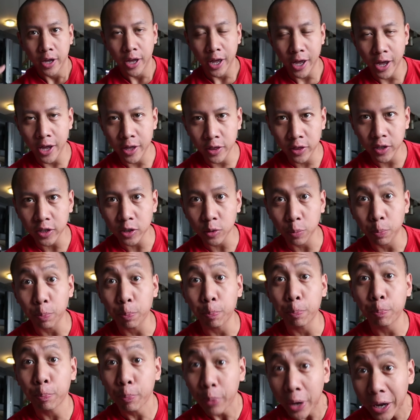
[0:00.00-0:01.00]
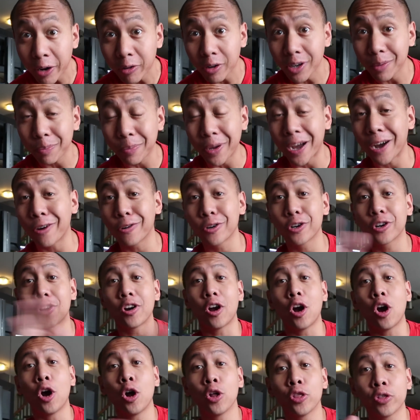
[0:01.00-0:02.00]
And this parrot
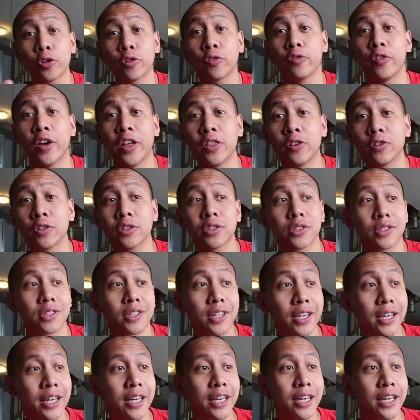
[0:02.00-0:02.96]
powder on their feathers,